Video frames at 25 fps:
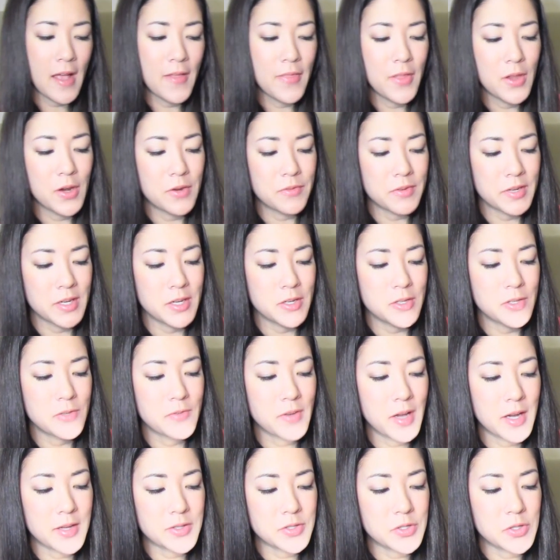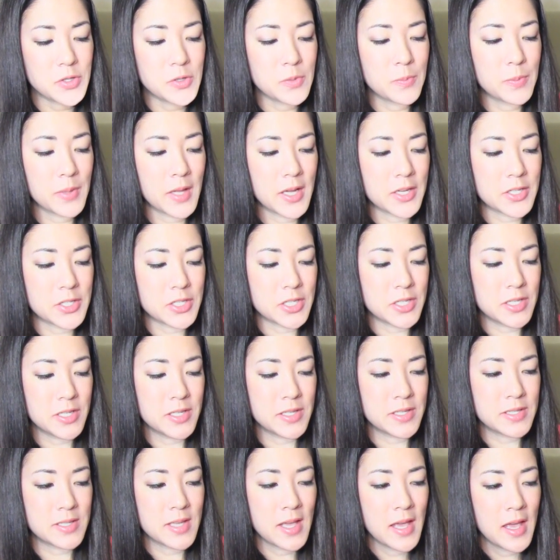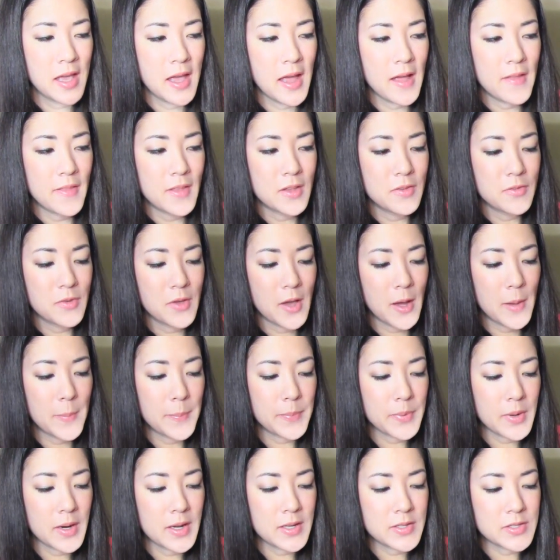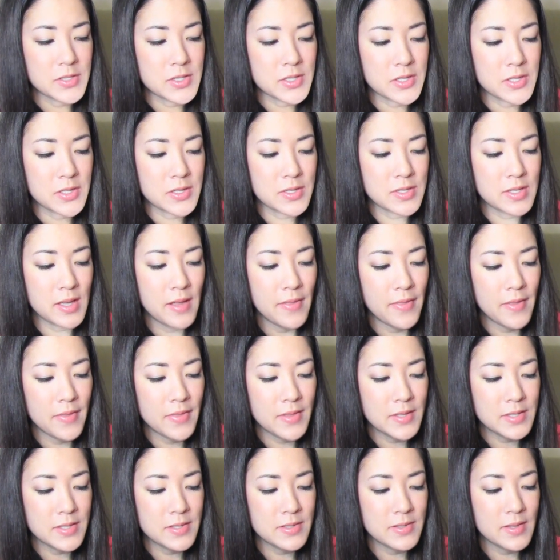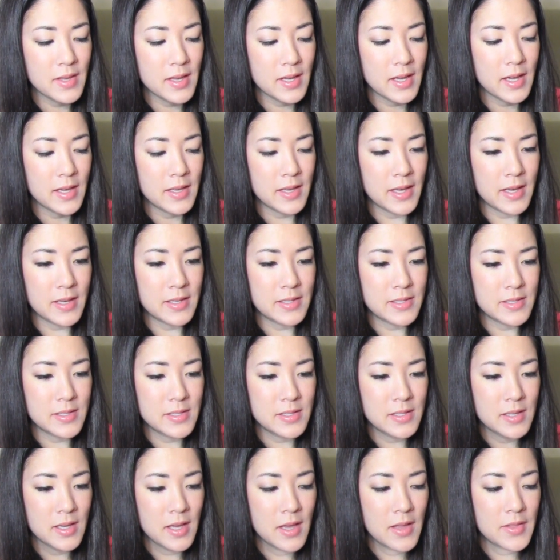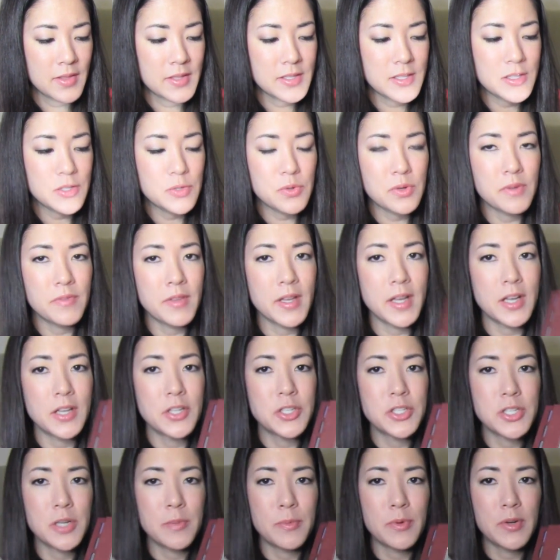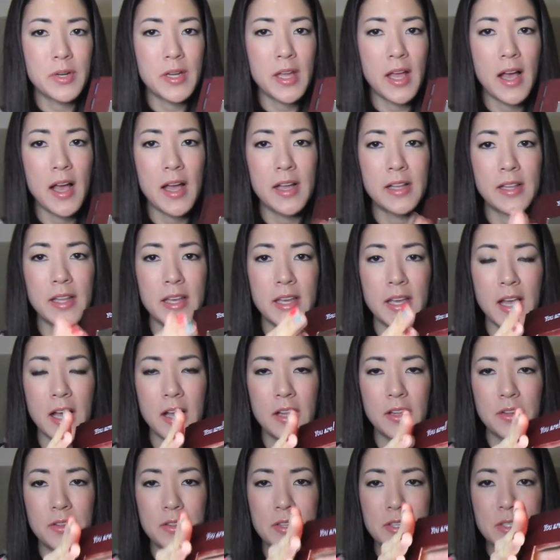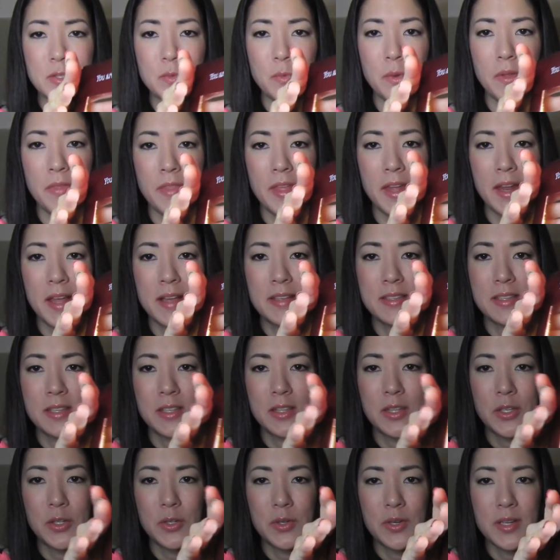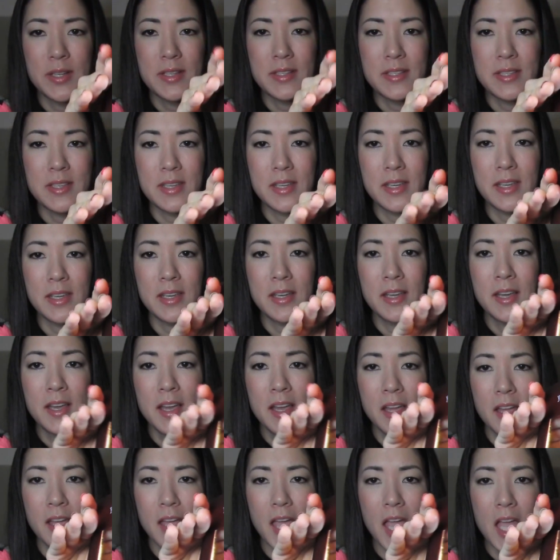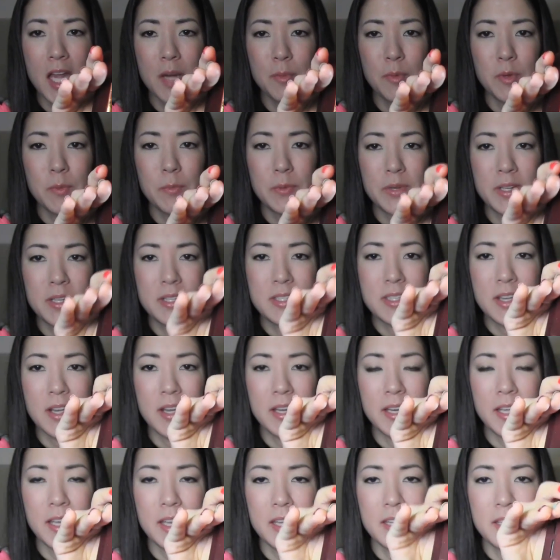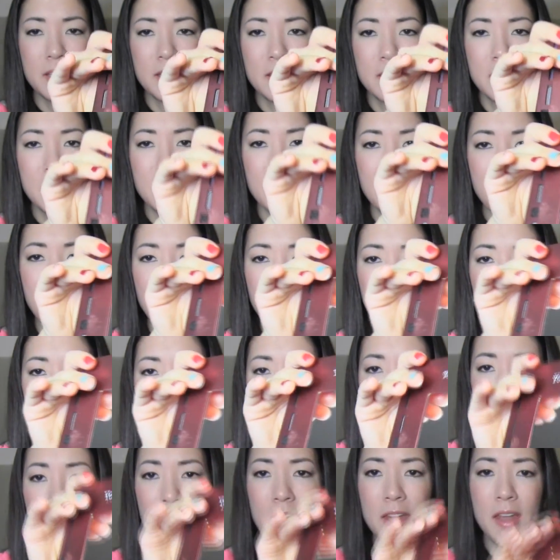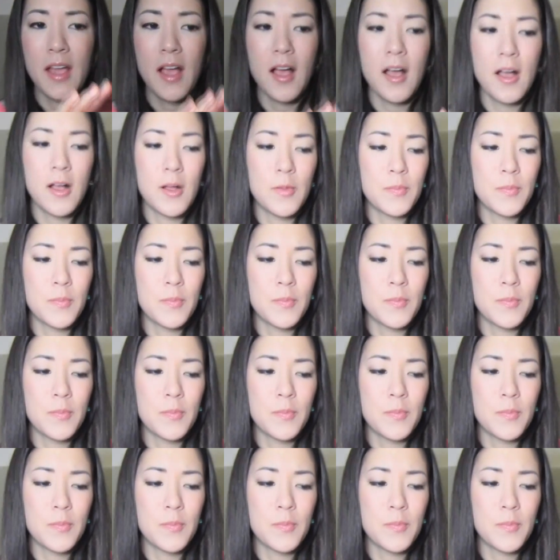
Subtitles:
and then over here you've got 2 blushes, and then you've got bronzers, and then this is like, I guess, this is sort of like a shimmery highlight color, this one that has like the crazy animal print on it. And then